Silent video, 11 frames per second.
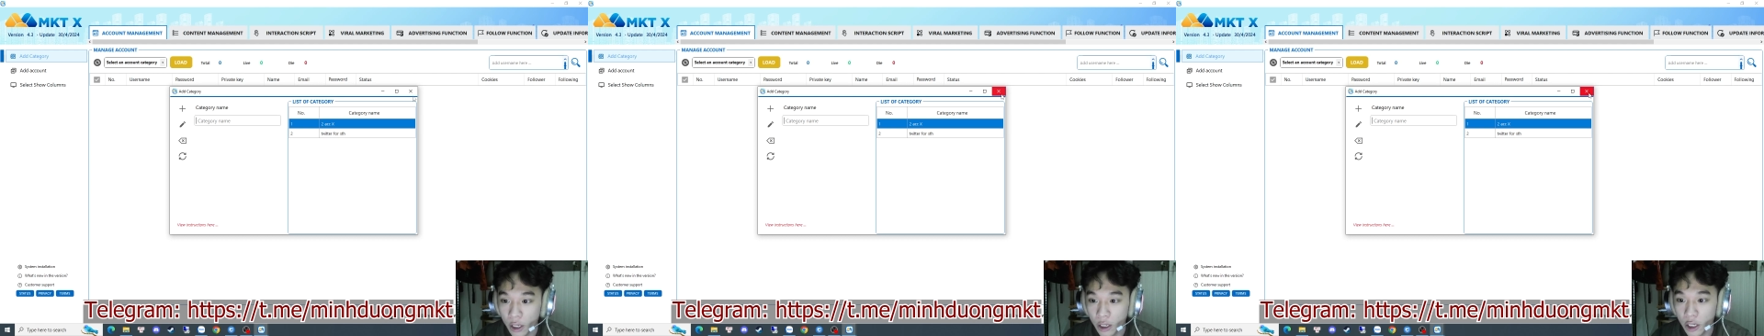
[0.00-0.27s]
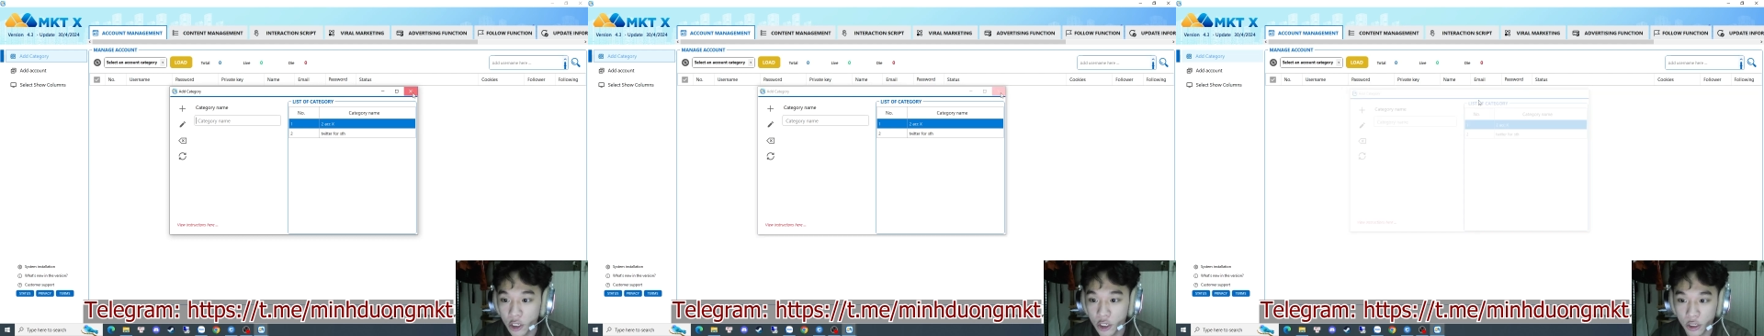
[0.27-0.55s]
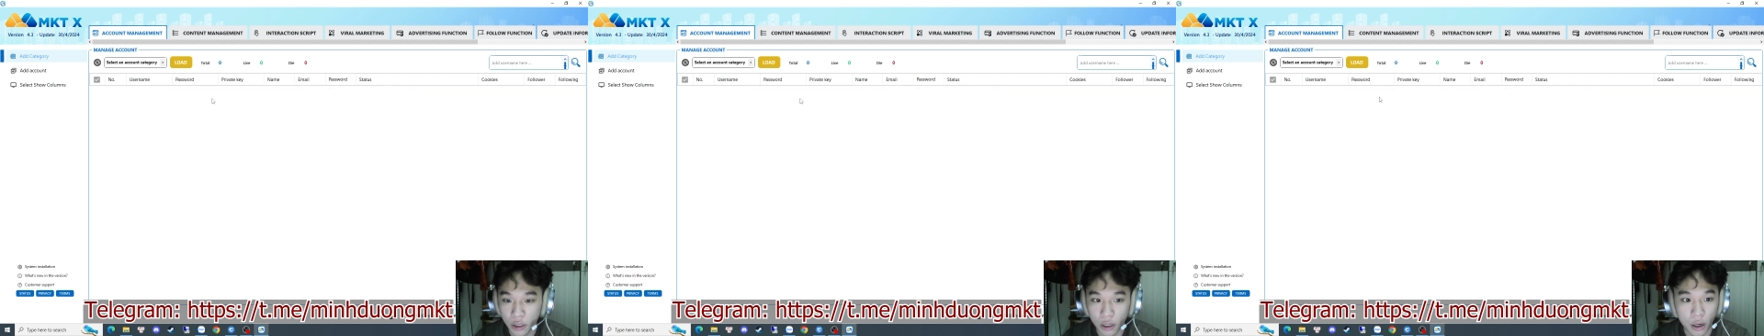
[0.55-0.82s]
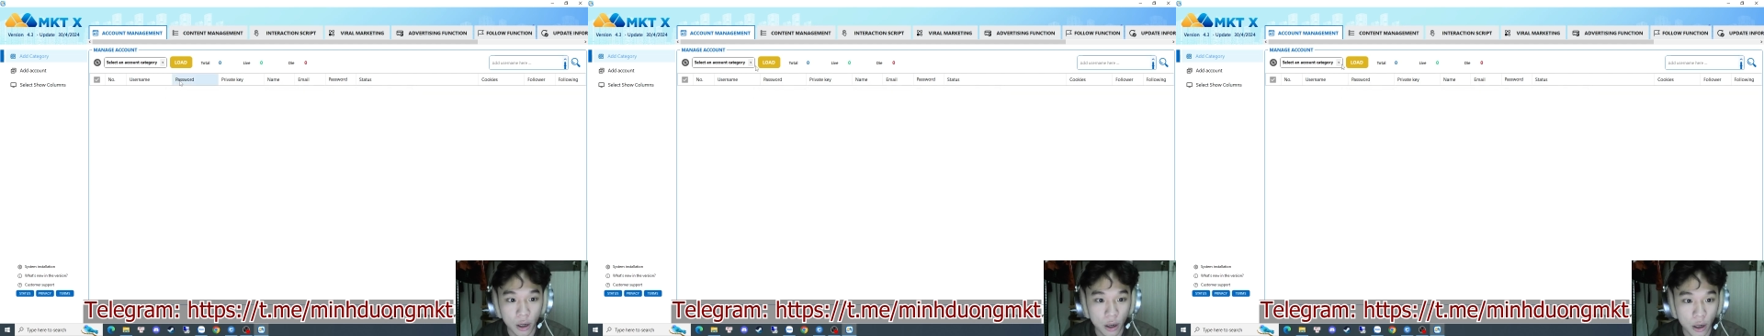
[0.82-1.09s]
each
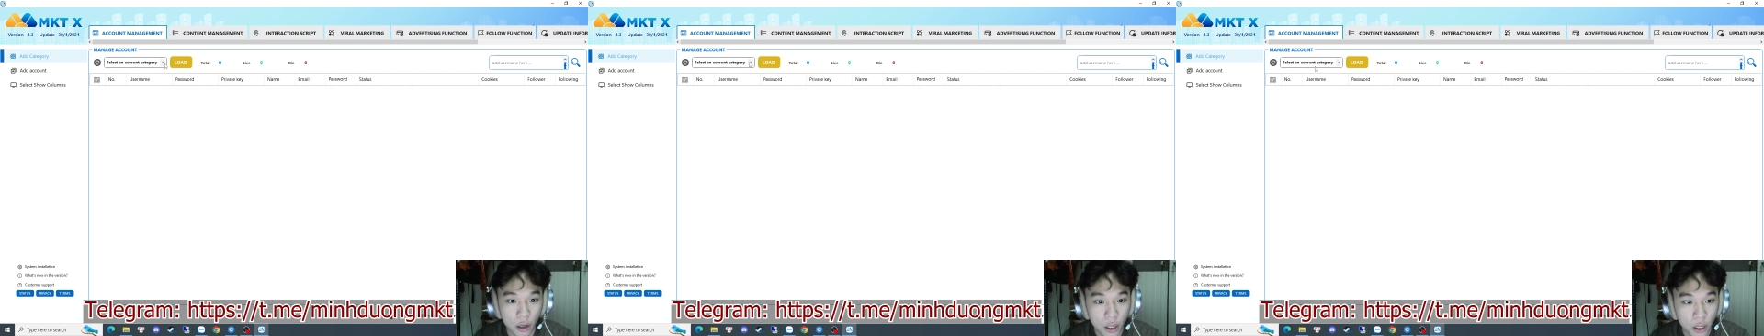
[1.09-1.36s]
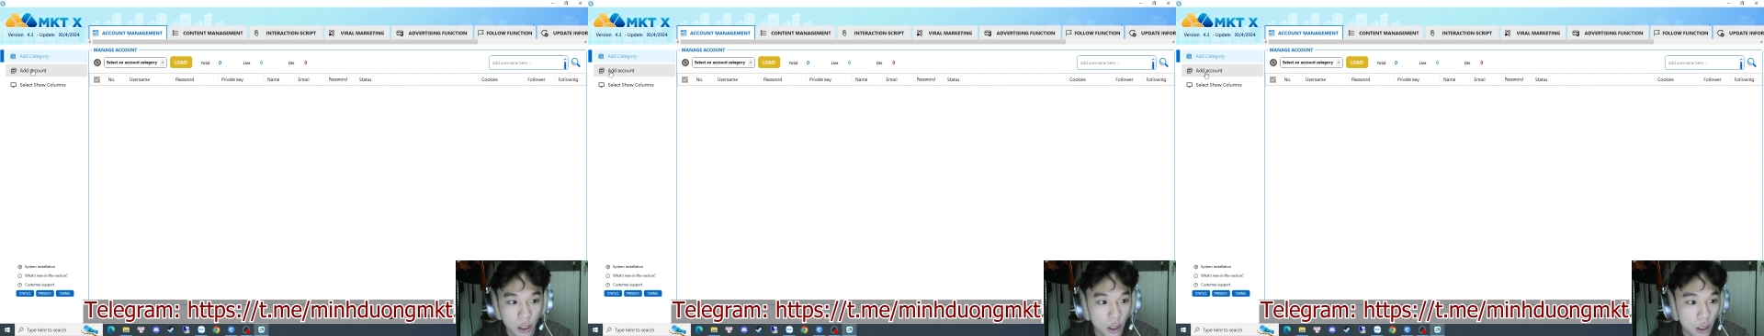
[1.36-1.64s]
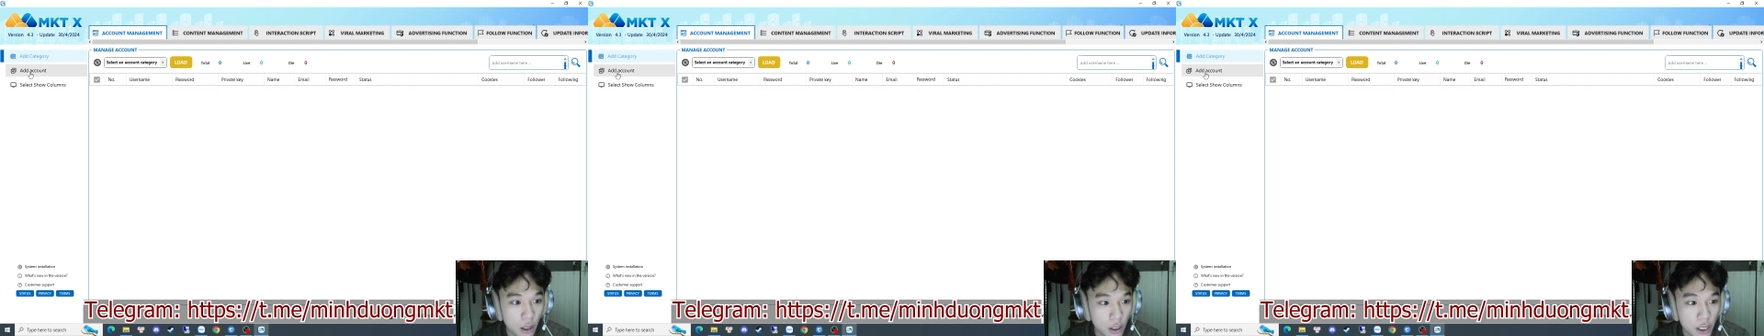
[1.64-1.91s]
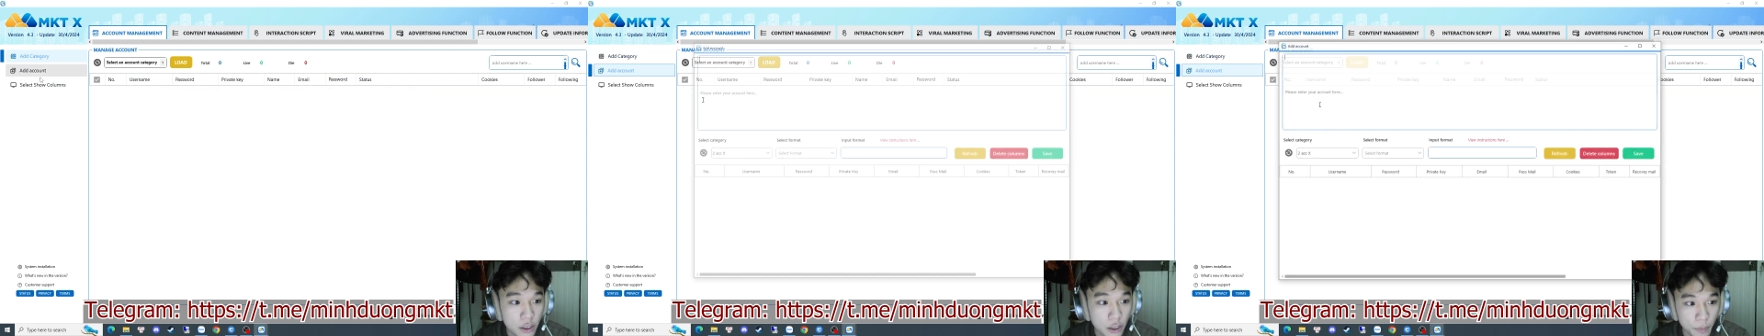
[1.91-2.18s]

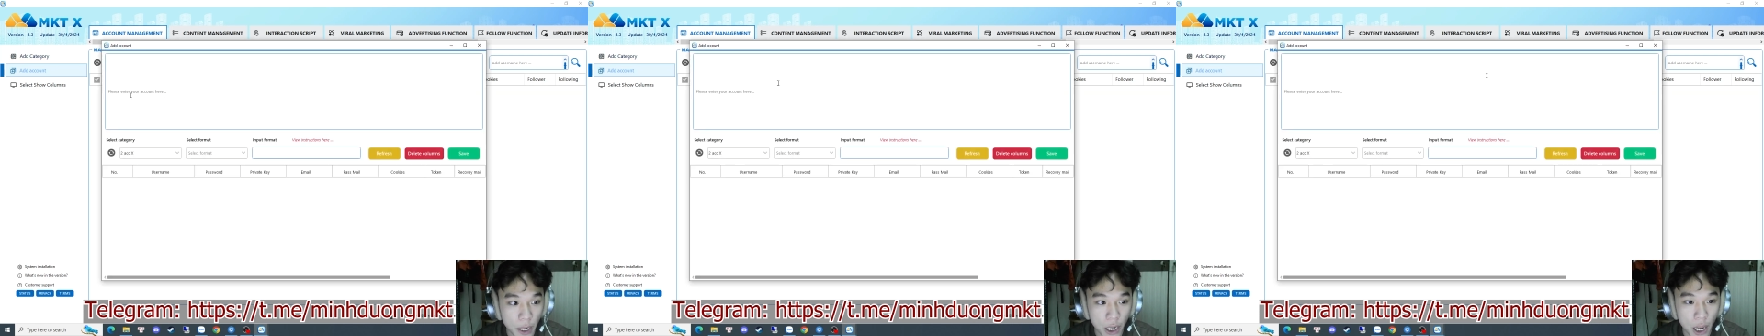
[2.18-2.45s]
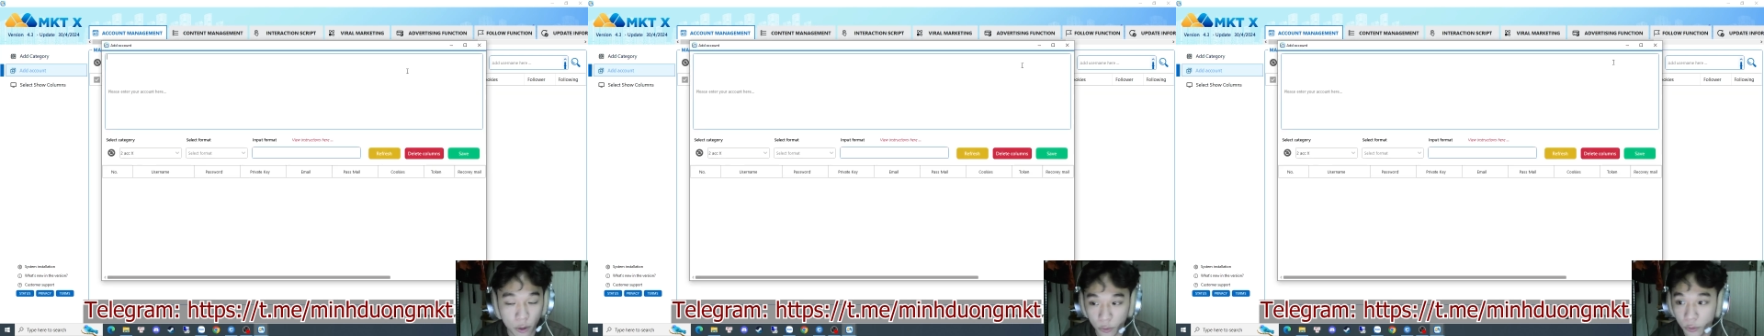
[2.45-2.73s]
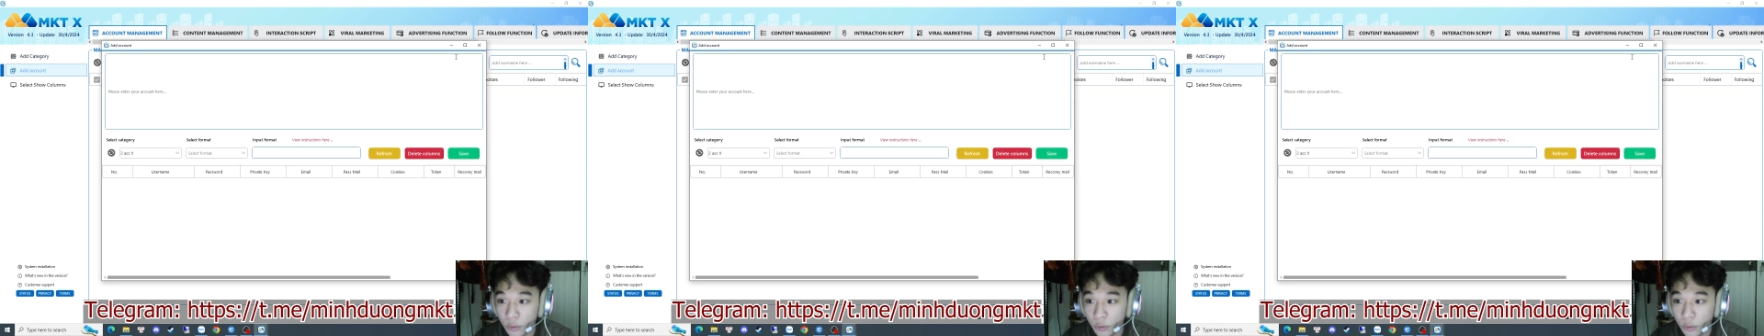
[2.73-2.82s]
list of account,